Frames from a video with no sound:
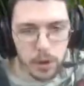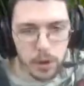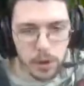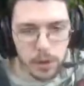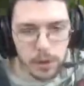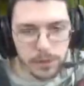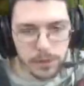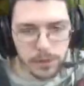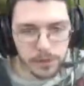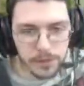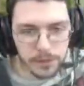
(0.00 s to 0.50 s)

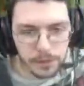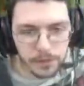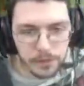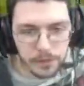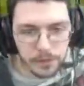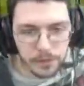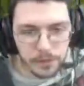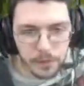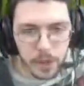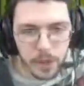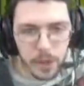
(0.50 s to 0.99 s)

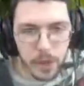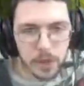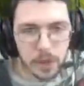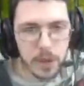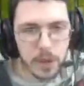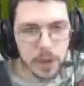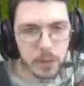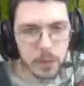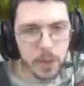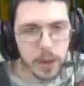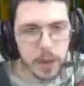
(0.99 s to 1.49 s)
There's
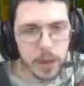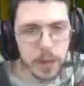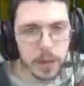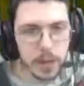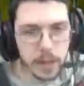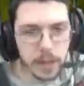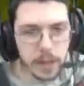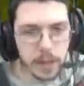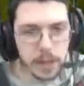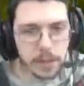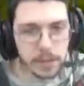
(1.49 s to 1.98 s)
a right
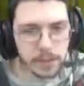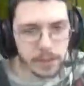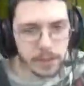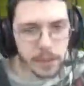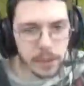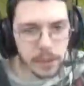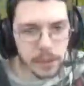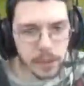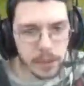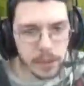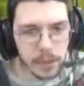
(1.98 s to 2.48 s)
click
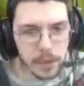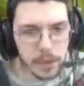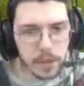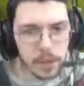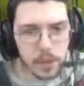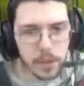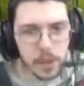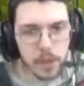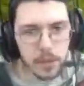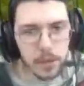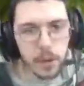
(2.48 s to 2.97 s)

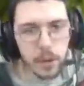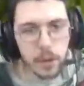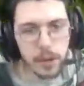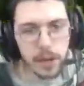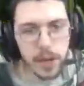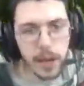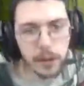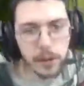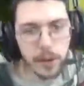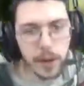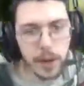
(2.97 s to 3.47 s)
you hold
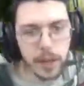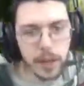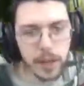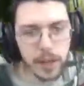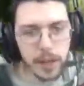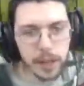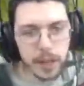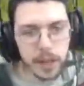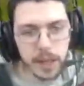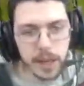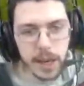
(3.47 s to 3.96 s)
down right
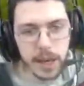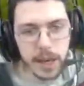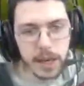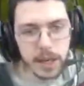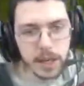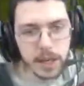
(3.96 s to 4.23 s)
click, it kind of just